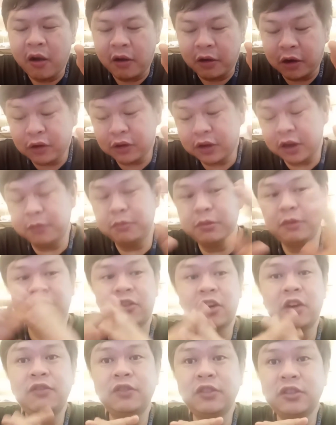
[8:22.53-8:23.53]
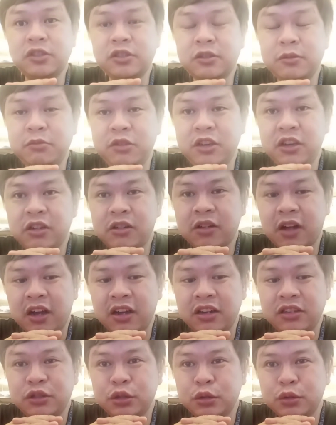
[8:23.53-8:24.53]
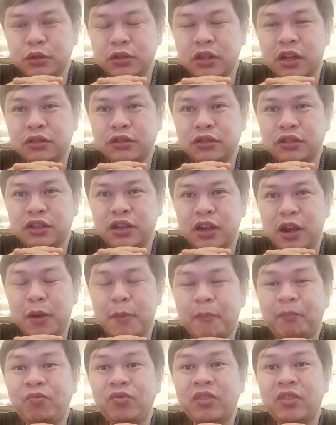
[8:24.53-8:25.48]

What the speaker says: Okay, before I finish the meal, I just would like to say